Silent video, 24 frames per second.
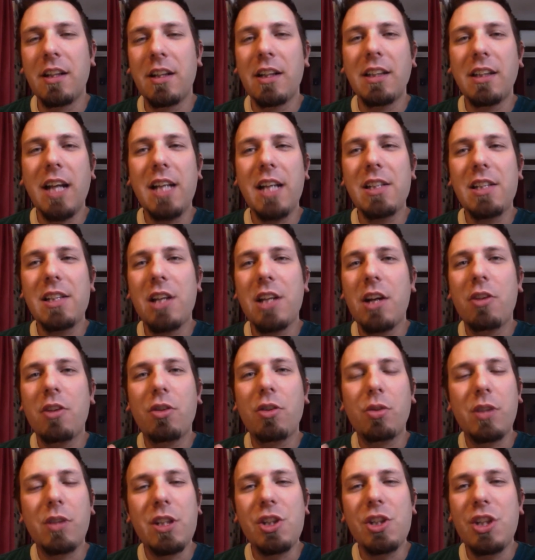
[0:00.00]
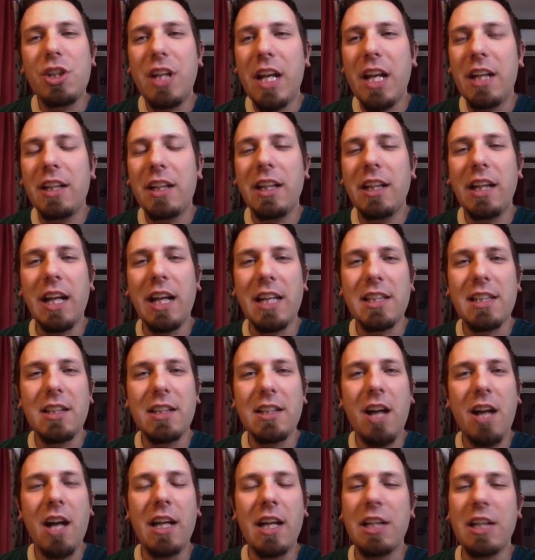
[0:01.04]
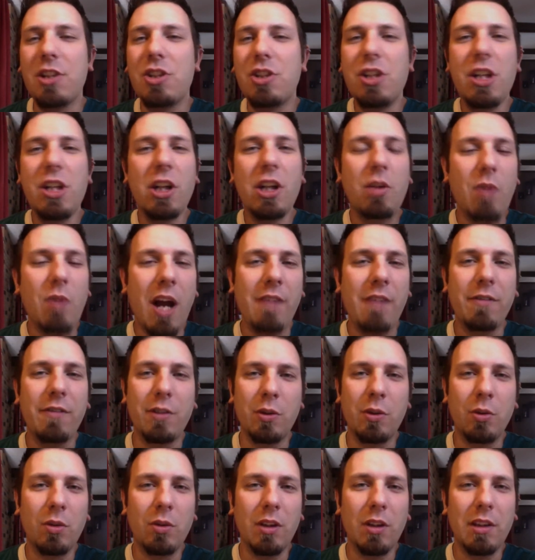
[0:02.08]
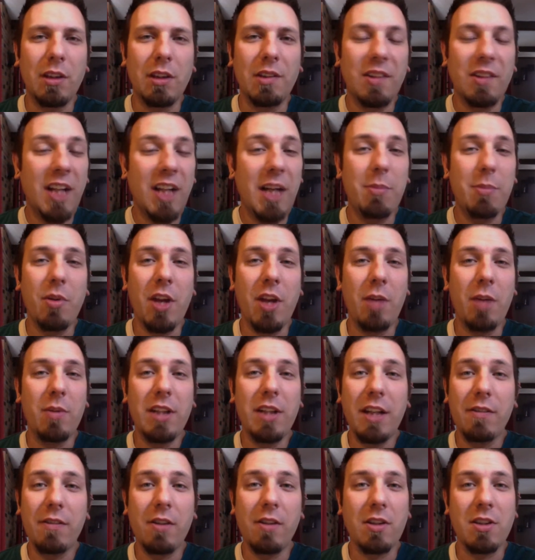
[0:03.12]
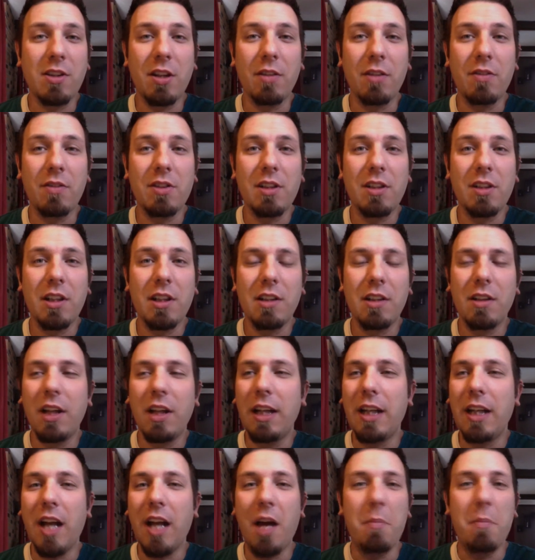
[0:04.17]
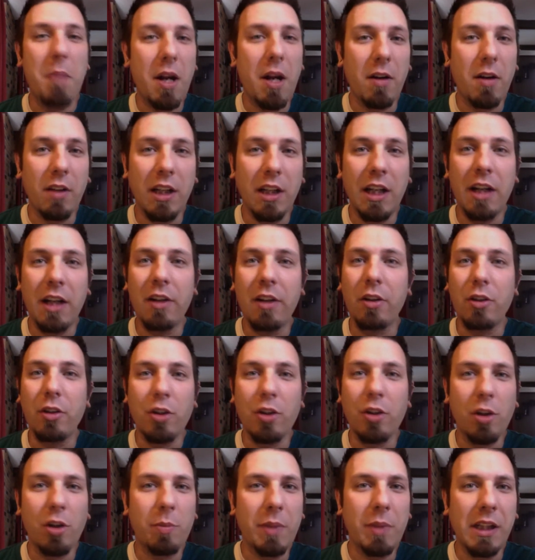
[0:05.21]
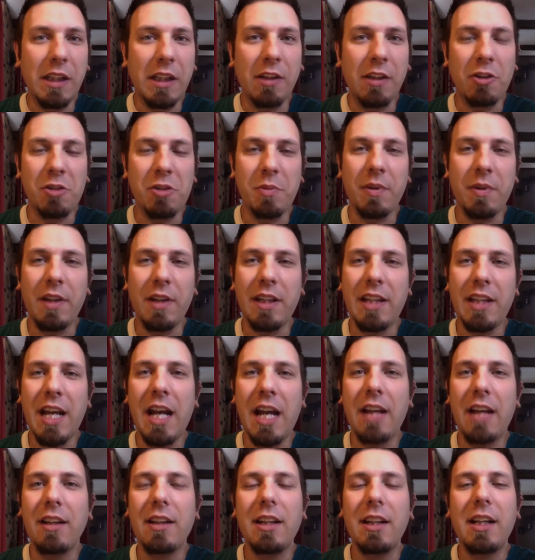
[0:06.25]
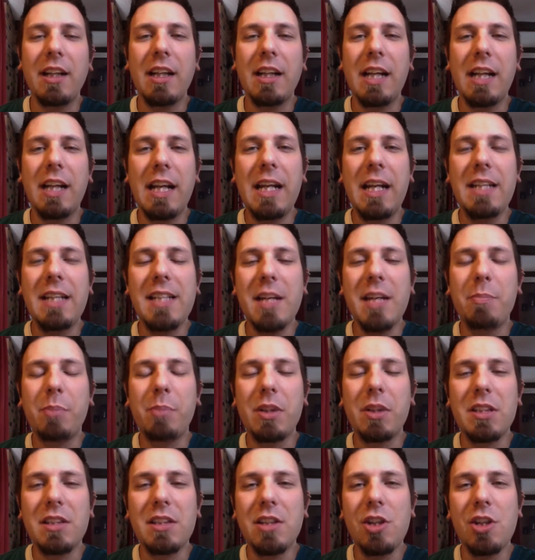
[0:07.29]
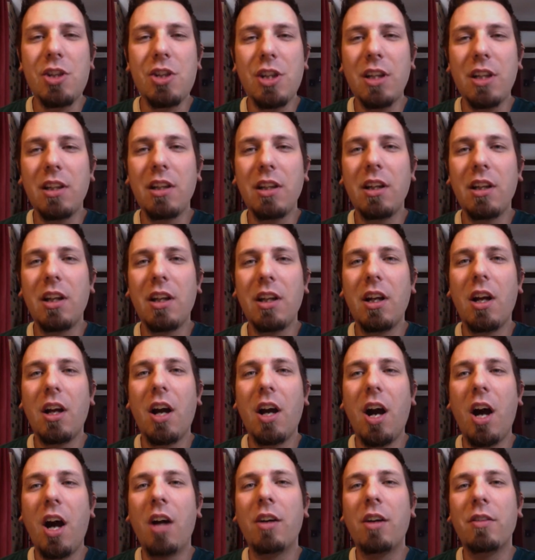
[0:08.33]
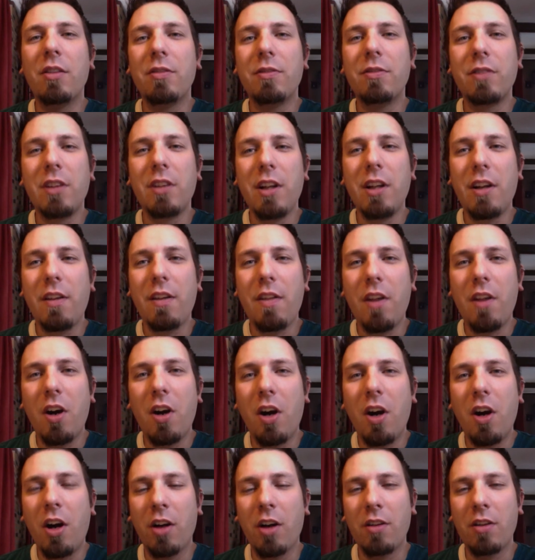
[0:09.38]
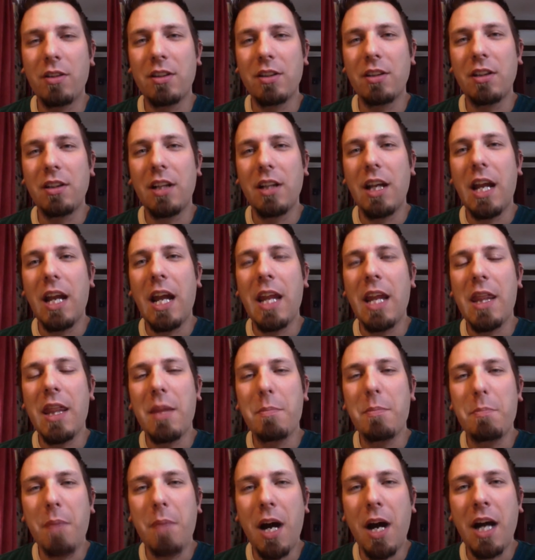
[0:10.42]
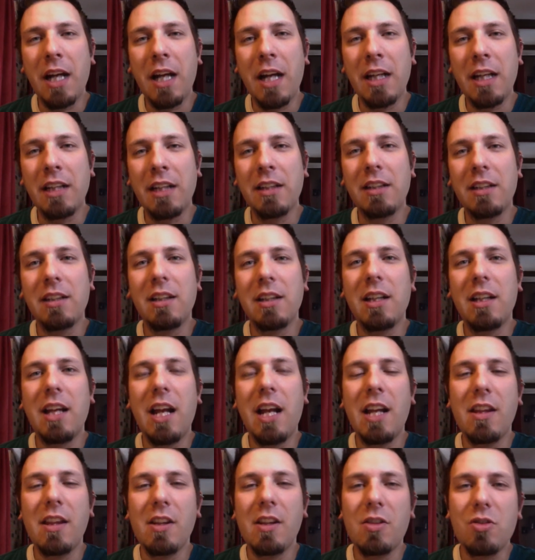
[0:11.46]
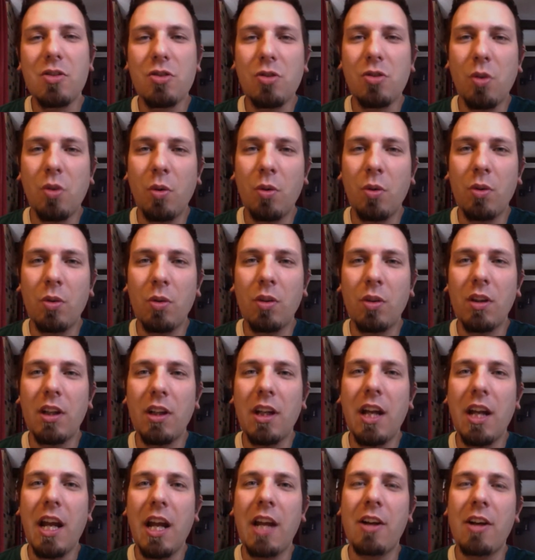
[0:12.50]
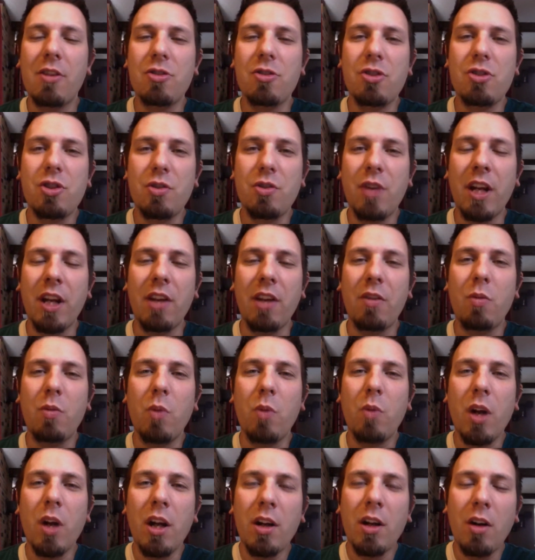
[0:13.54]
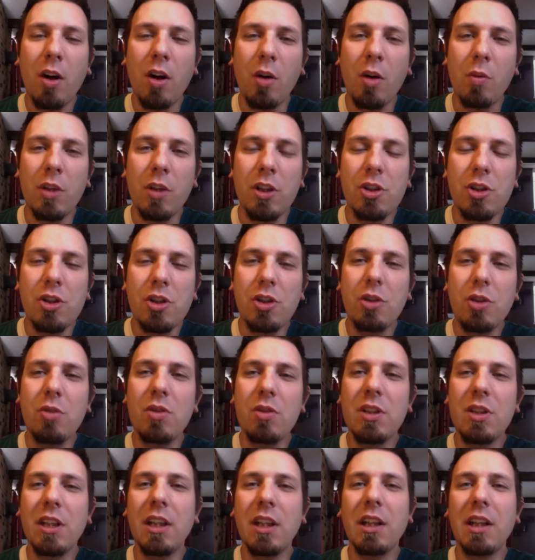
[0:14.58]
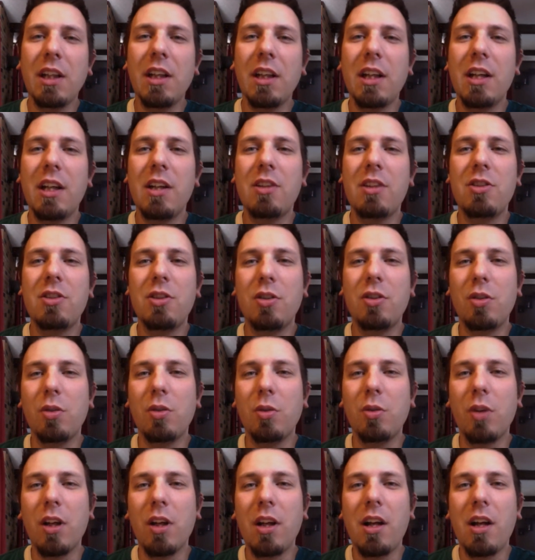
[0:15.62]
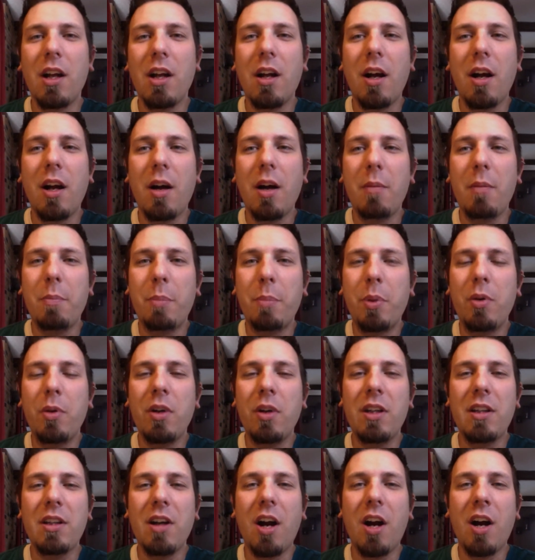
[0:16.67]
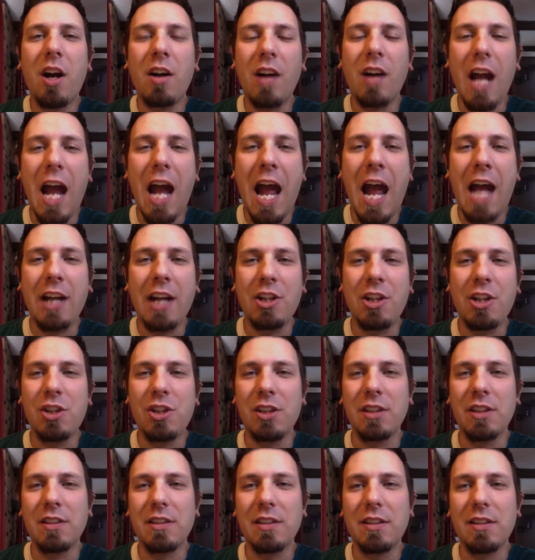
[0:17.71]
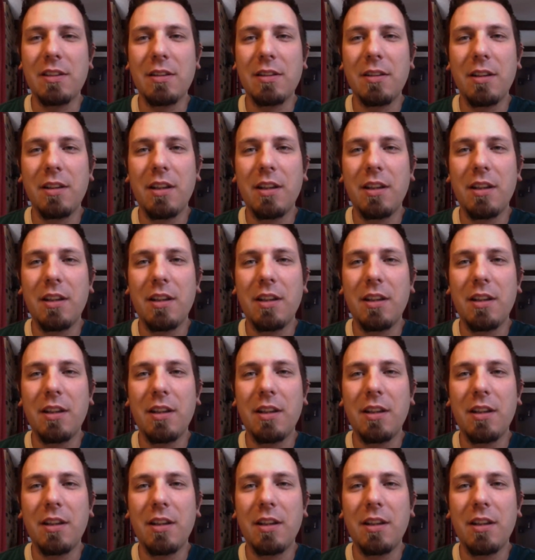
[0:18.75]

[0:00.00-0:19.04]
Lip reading: Guys, Christianity is not a geographical label that we give ourselves, like American or European or something like that. It is a position of the heart and the mind and the soul and our strength. Where are we choosing to put our actions?